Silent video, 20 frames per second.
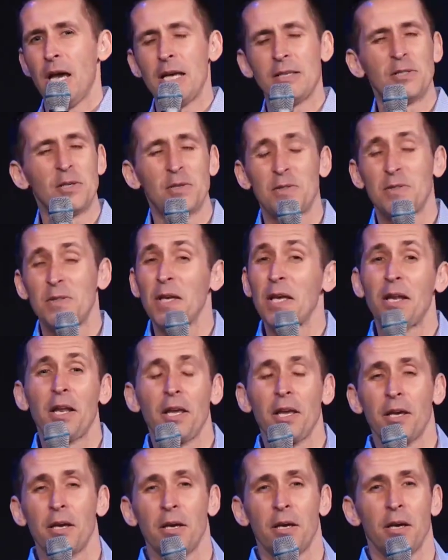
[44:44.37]
as a
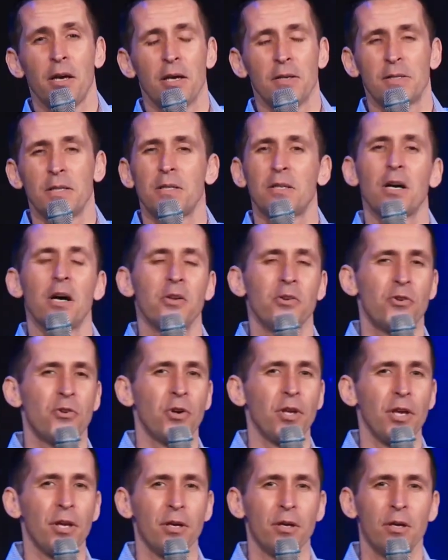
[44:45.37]
city, as a
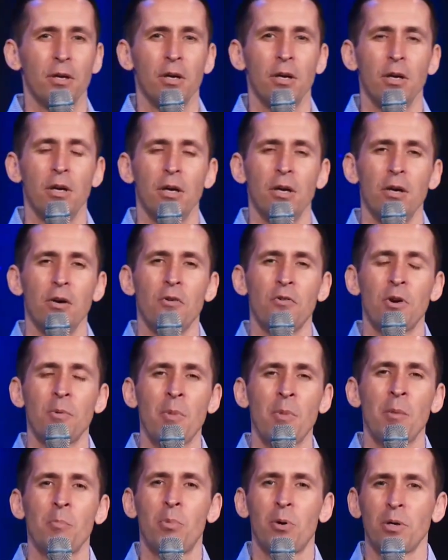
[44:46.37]
country,
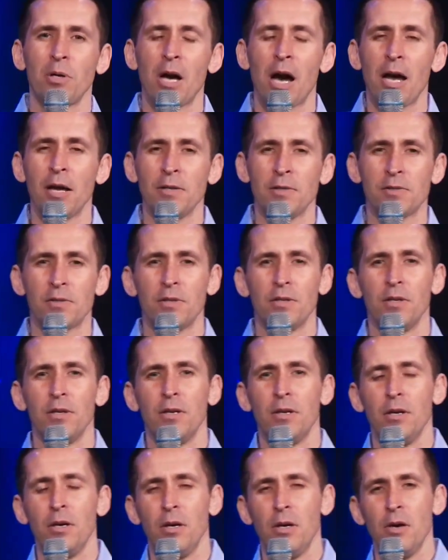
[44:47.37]
remember guys,
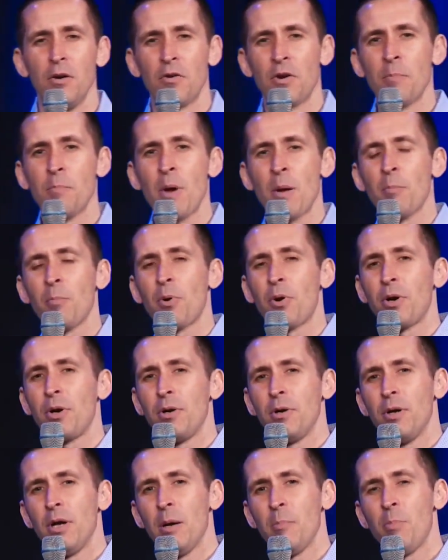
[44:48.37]
remember
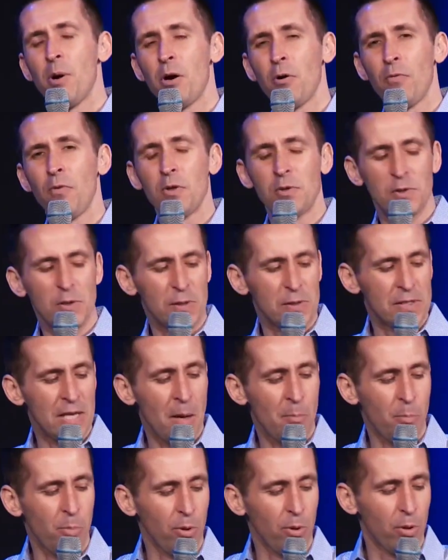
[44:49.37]
about this
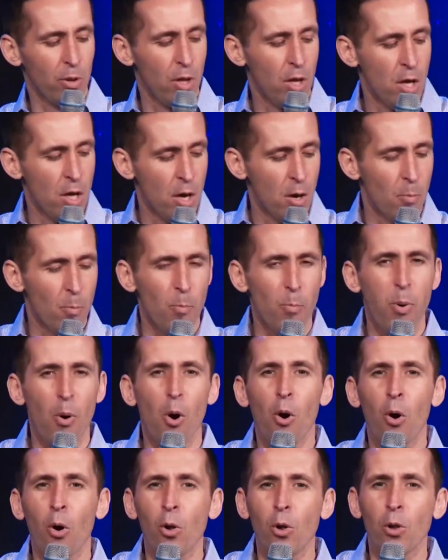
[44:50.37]
example,
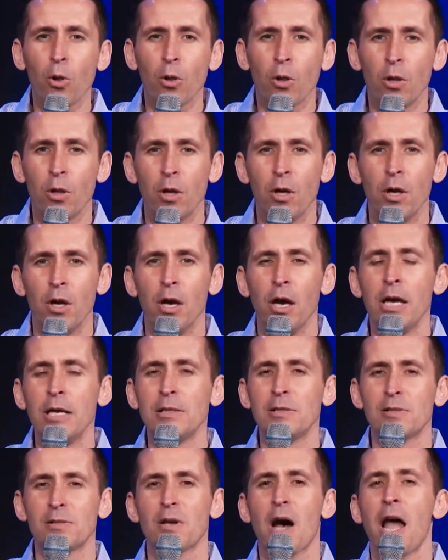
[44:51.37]
Paul
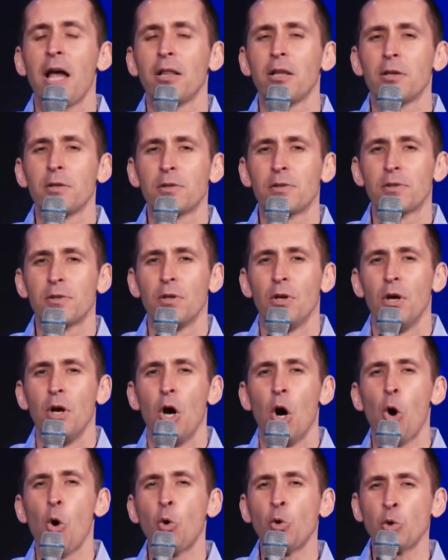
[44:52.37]
and Silas
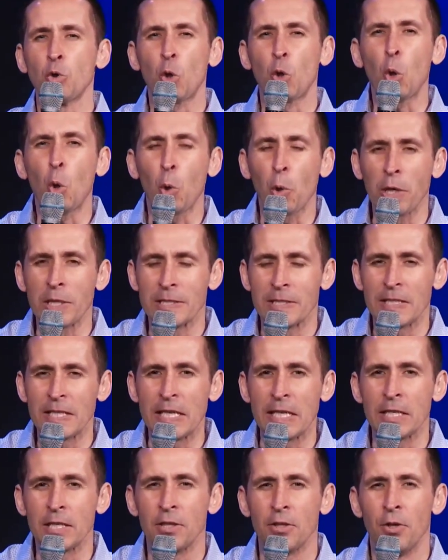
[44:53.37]
on
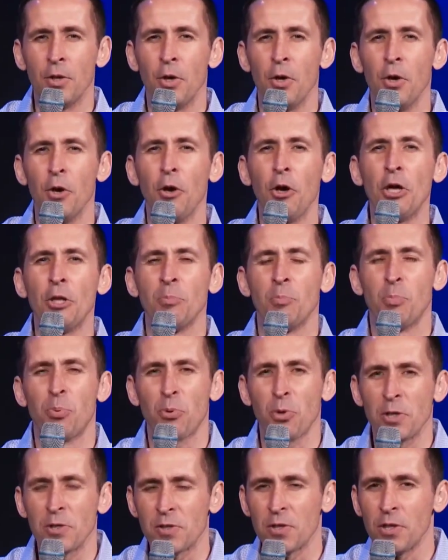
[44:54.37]
quarantine, in
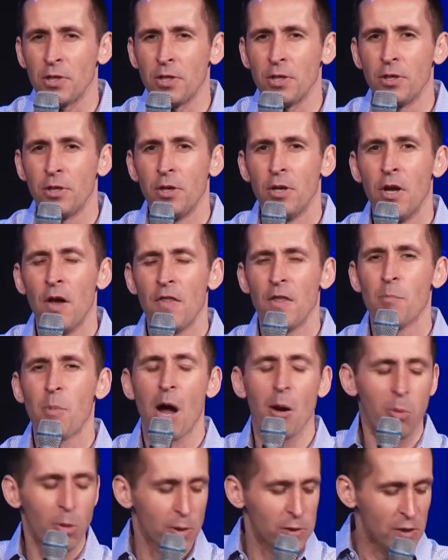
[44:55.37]
prison. The
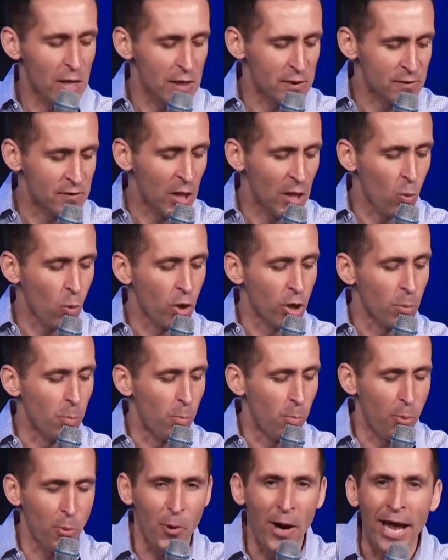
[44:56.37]
Bible says they were
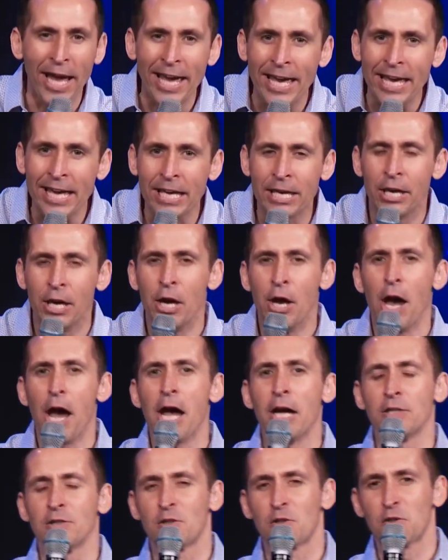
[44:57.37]
praying
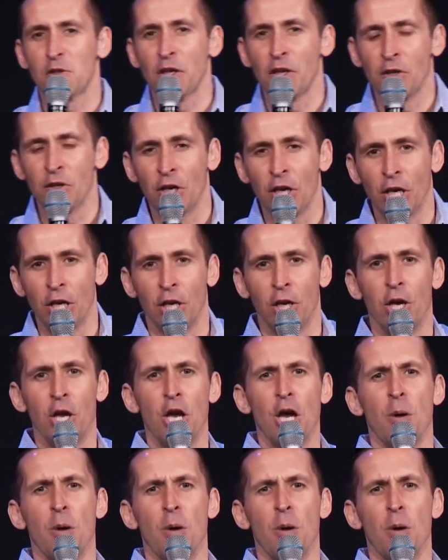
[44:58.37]
and singing,